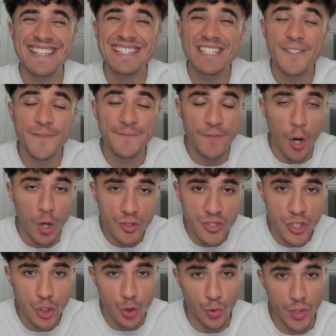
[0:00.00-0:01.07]
This is
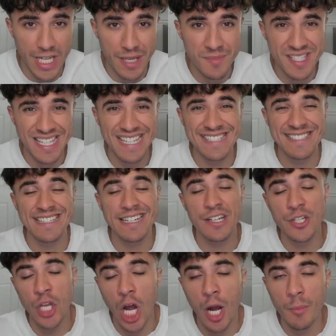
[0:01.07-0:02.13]
False Dreams. It's
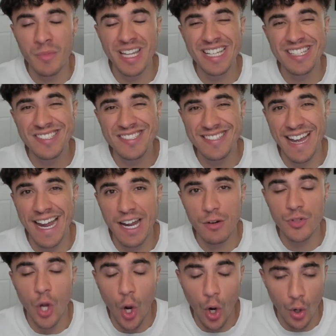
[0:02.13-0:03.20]
an
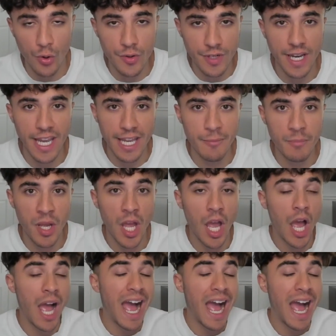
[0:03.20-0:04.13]
anomaly-styled horror game.